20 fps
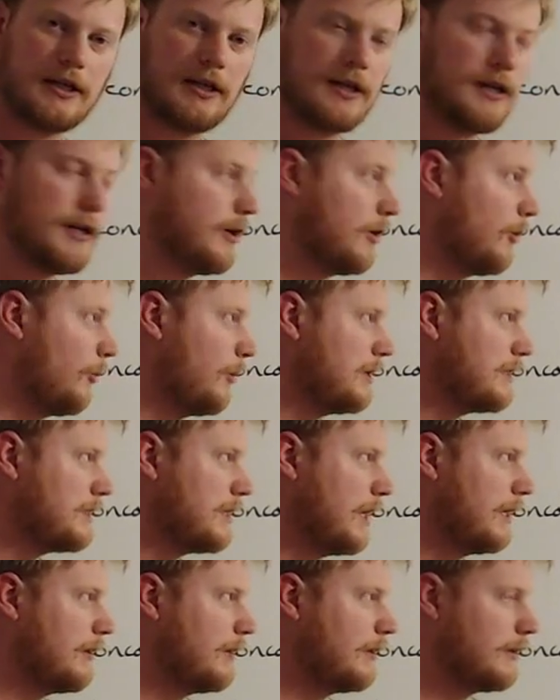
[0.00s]
here we
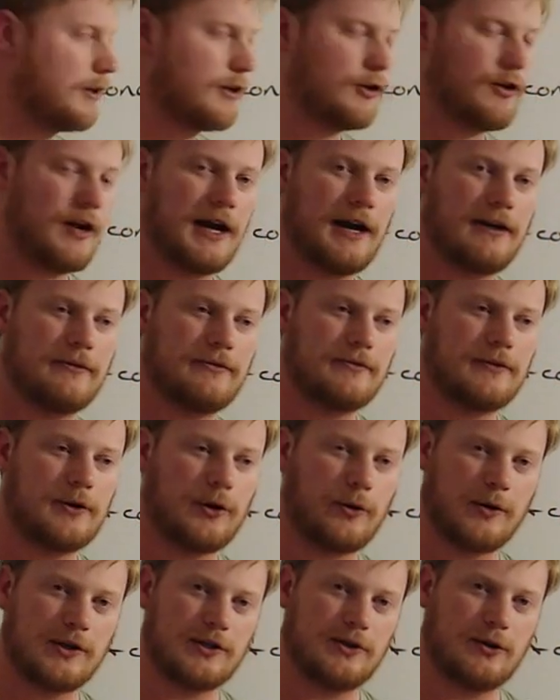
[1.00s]
say that the graph, the
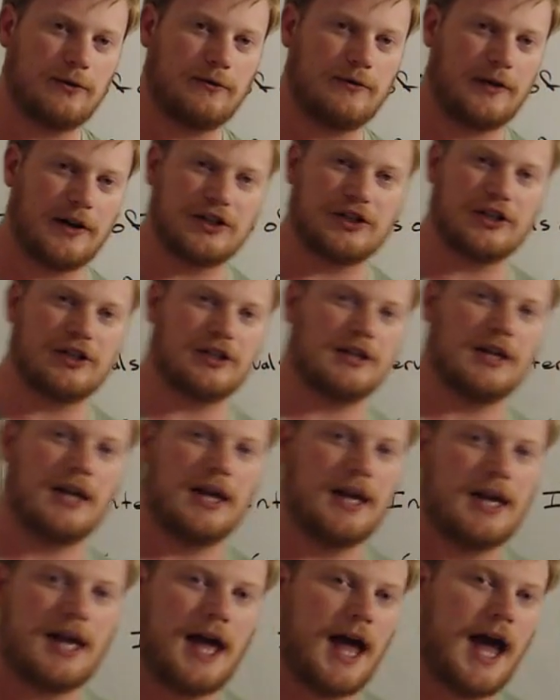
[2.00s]
original function,
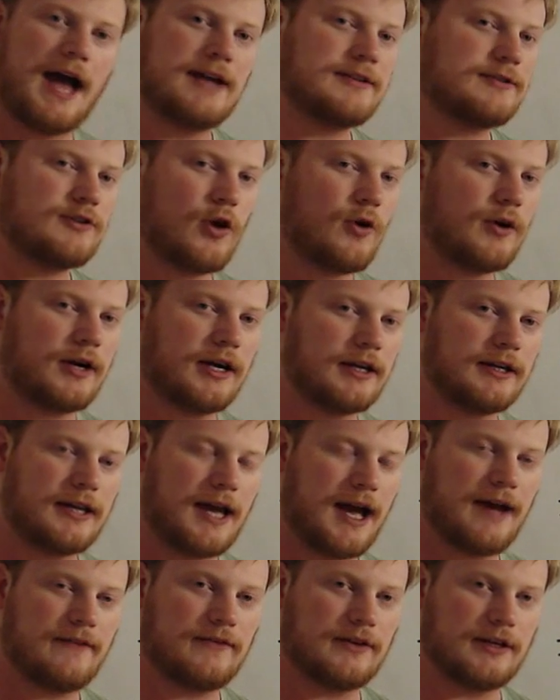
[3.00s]
has no
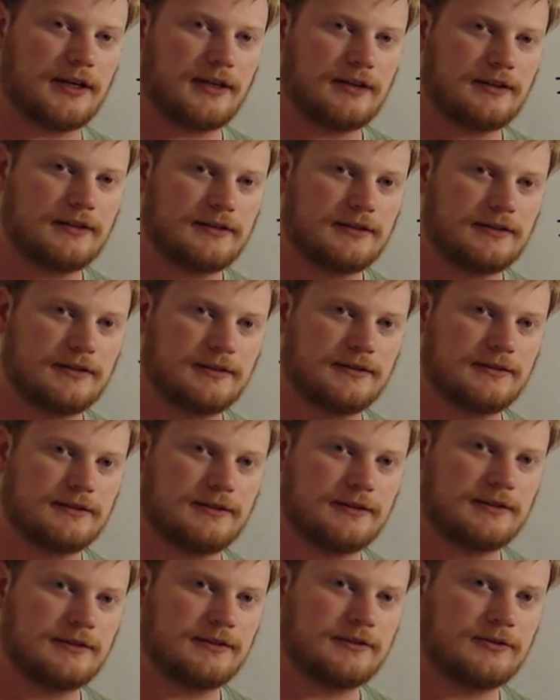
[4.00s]
concavity,
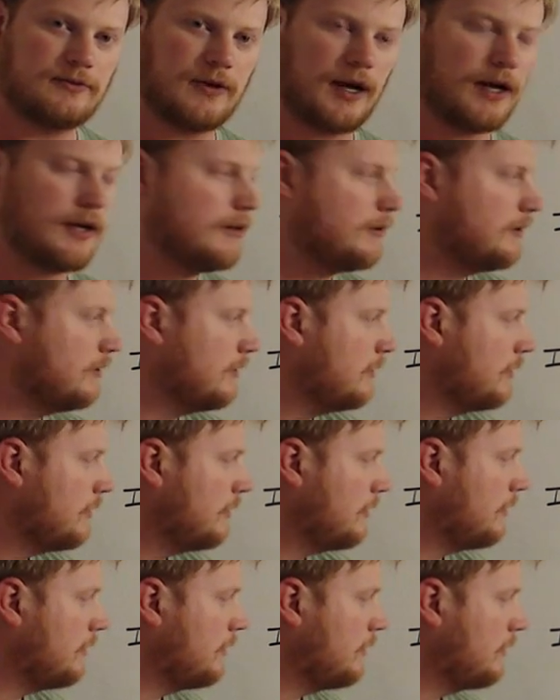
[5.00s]
right?
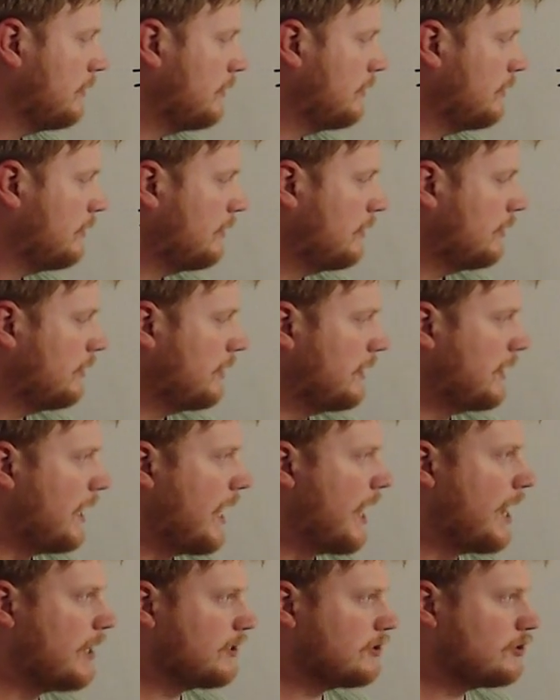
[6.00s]
It
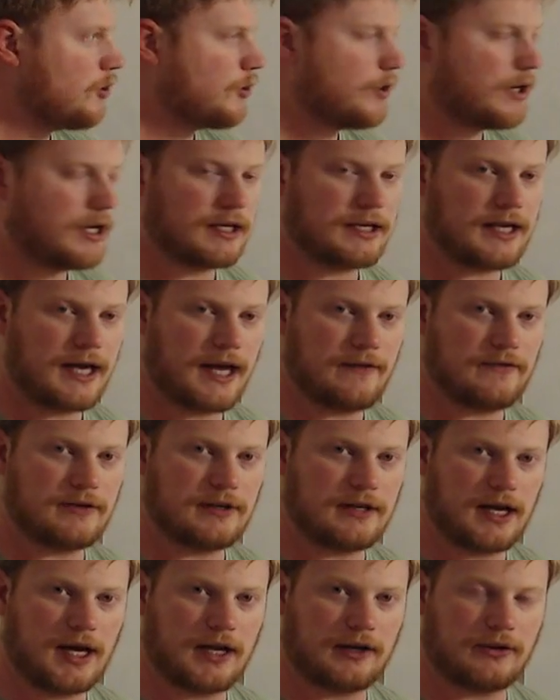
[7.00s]
has no
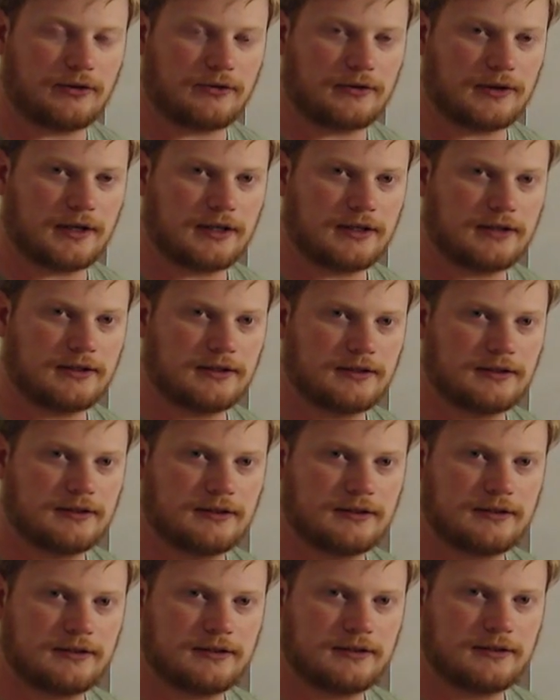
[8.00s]
concavity at 3.
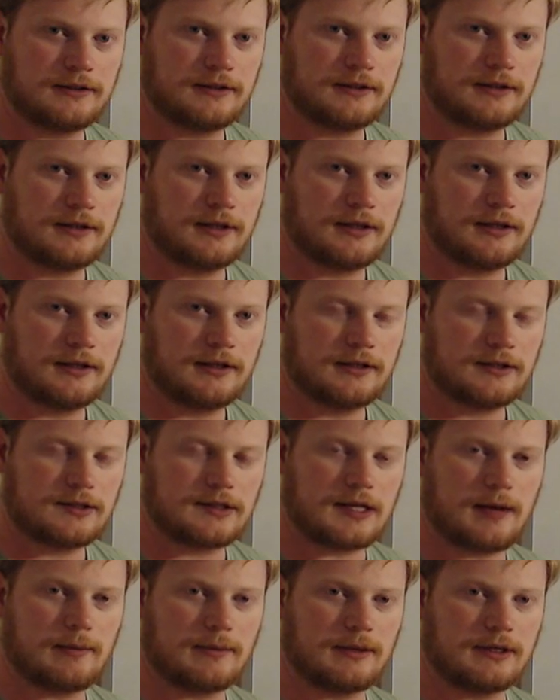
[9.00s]

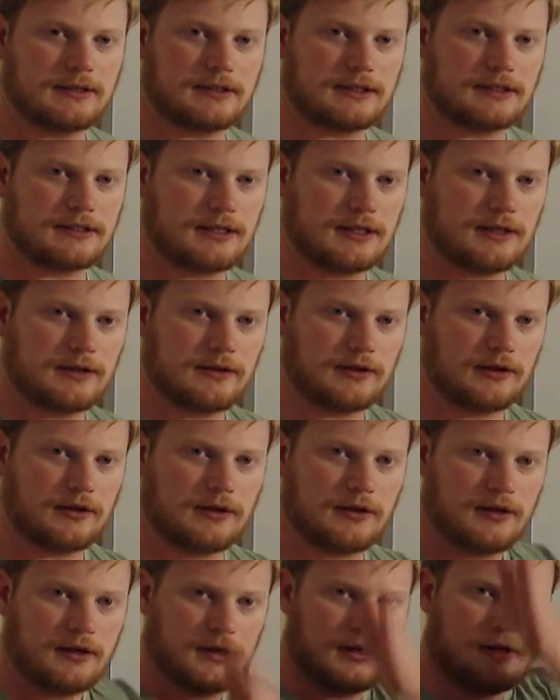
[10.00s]
So that means it's
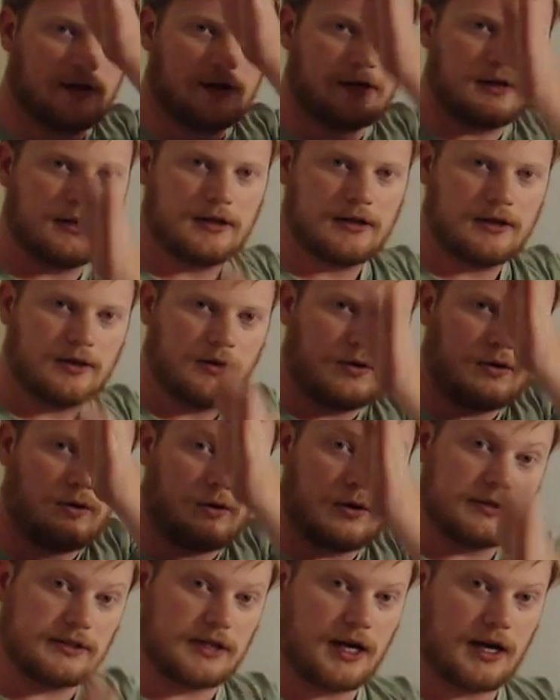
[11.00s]
either
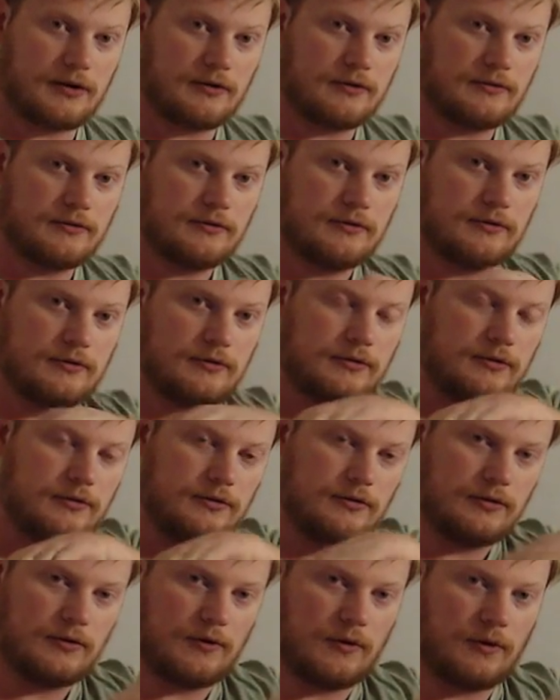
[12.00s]
horizontal
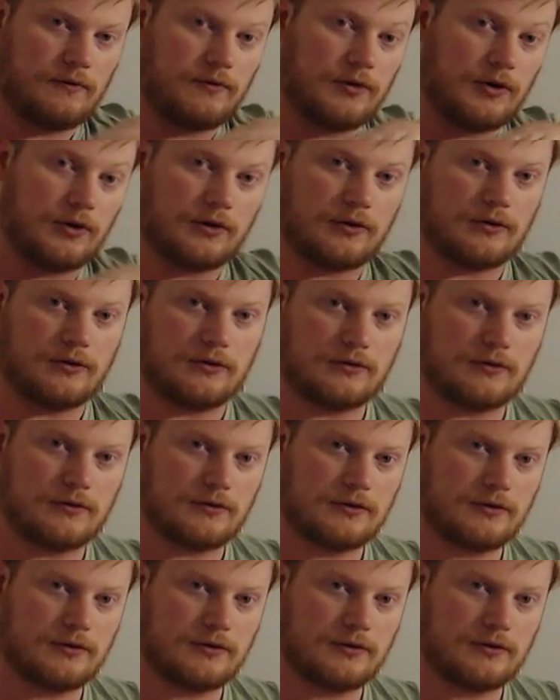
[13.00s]
or vertical.